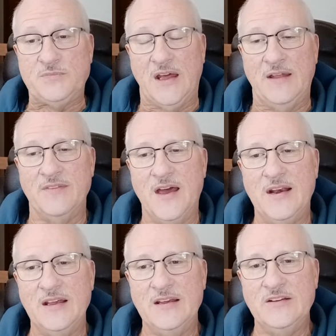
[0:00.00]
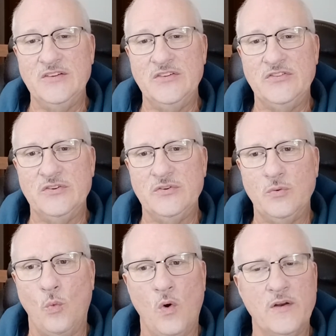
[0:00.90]
And that is
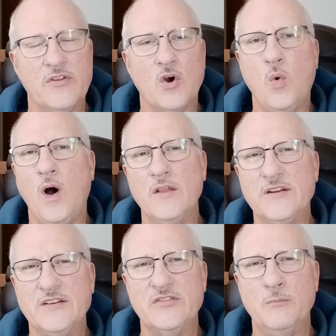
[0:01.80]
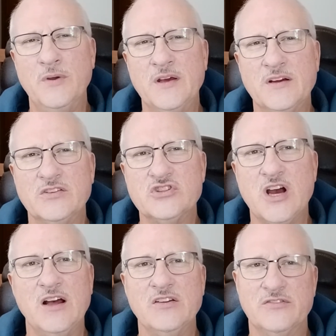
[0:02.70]
one of the qualities of being a
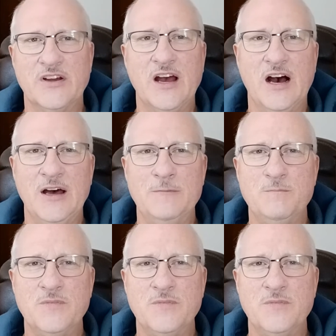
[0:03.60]
child of God,